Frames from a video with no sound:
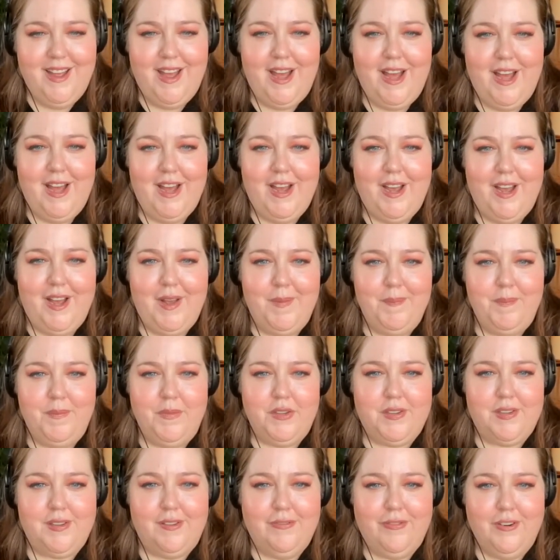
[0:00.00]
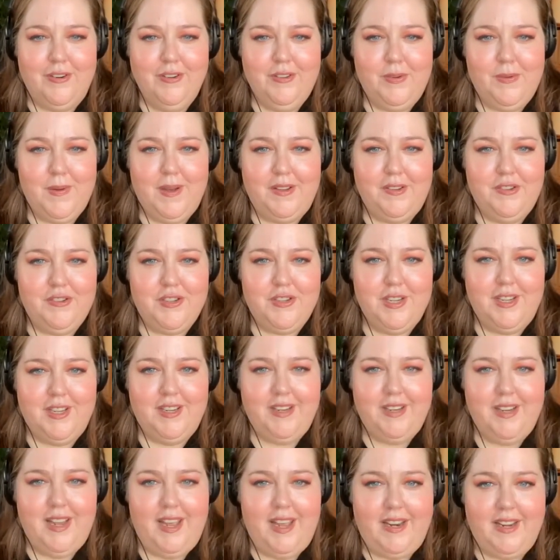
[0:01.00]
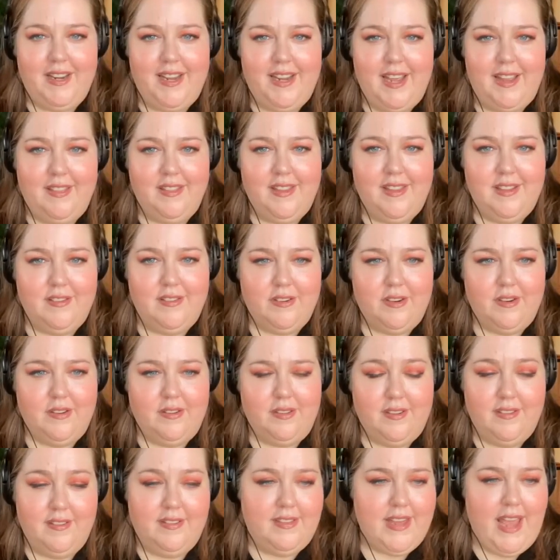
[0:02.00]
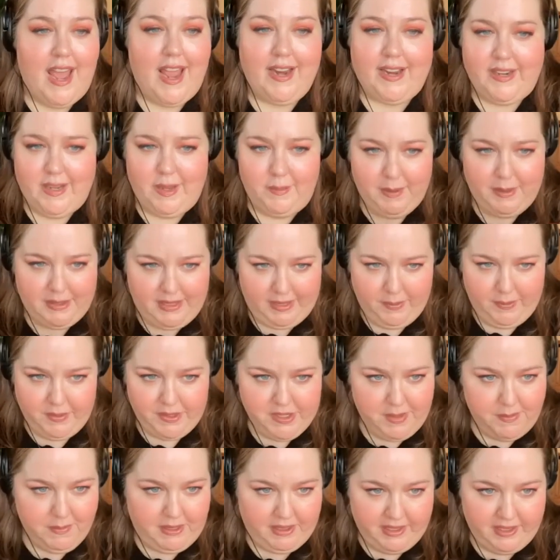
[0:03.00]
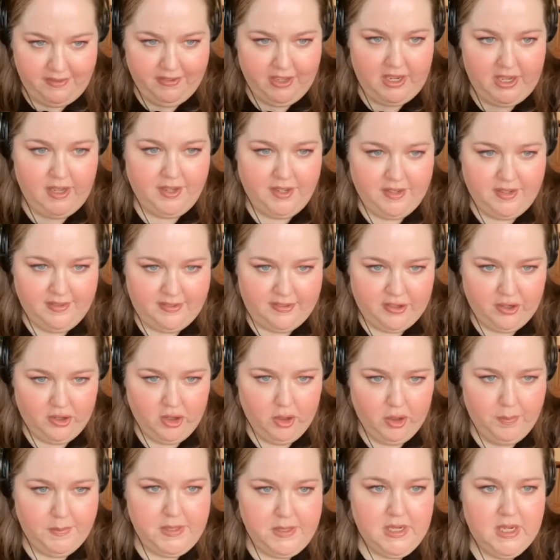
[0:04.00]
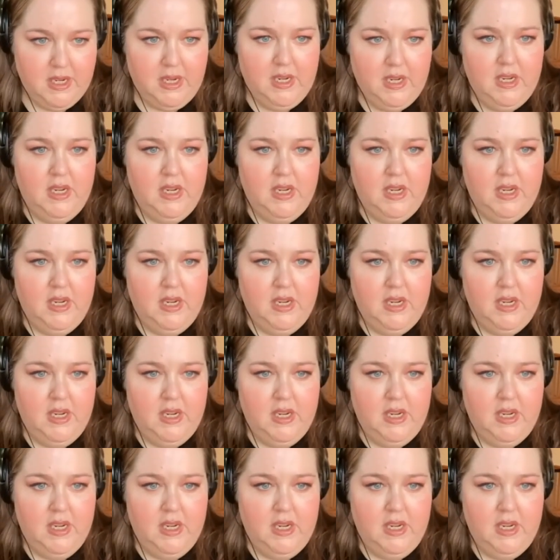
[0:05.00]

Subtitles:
So the first question, and again, this is the academic language. I'm going to leave it undisturbed.